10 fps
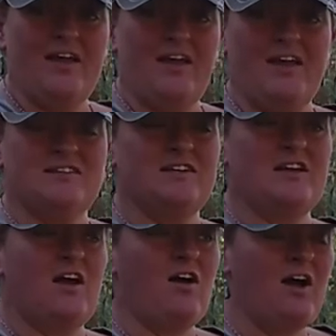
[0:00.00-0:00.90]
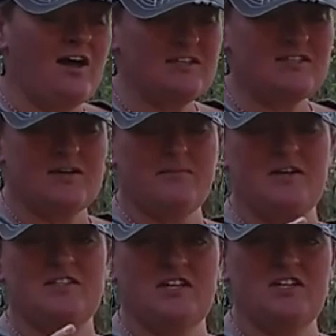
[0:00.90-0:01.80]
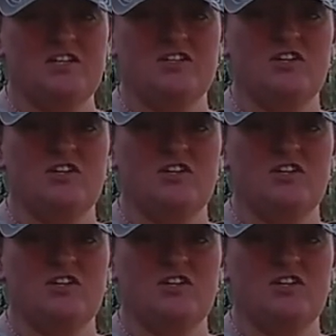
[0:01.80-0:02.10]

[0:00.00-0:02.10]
It is an awesome addition